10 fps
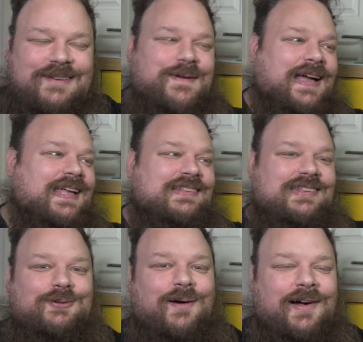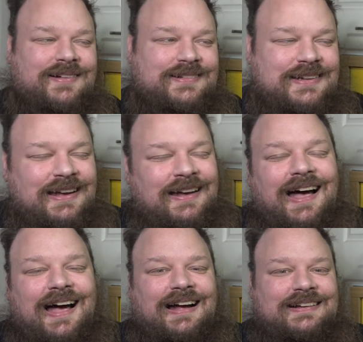back into the wild,
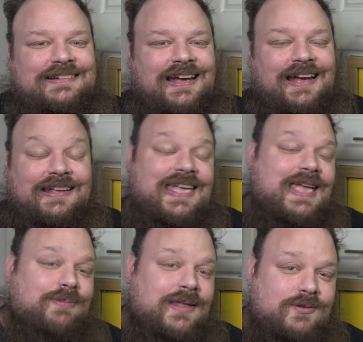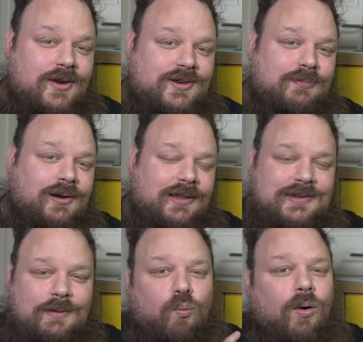and keep the instruction booklets
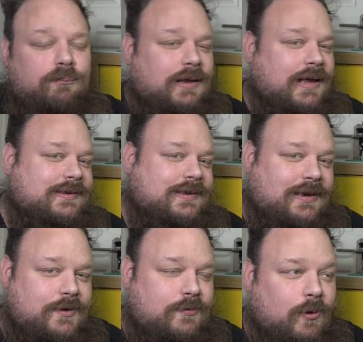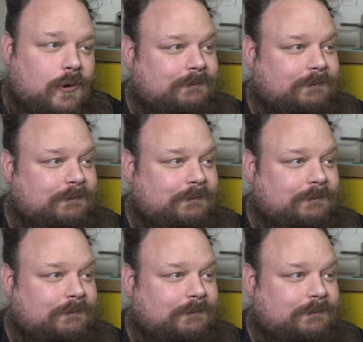in one place in a drawer.